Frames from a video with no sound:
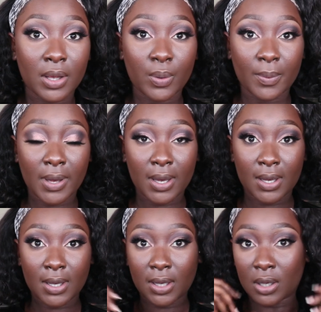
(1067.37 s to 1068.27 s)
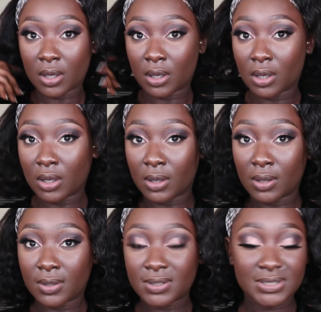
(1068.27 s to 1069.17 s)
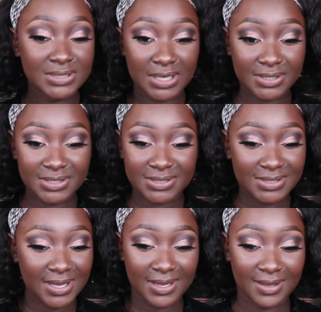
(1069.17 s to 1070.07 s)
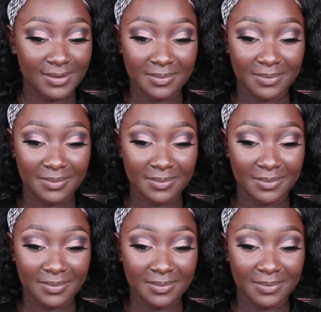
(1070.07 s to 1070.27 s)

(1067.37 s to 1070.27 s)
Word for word: Okay, these lashes are